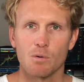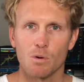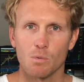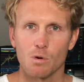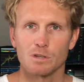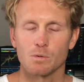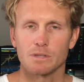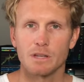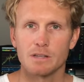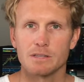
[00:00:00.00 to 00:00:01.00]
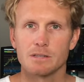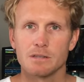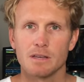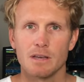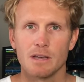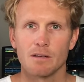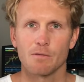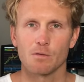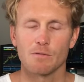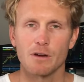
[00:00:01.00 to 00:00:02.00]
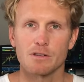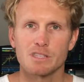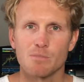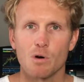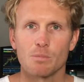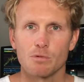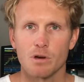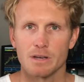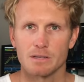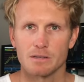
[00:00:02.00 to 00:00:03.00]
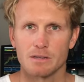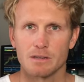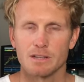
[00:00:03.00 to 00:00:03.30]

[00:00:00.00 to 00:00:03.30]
what works, what doesn't for a very small price.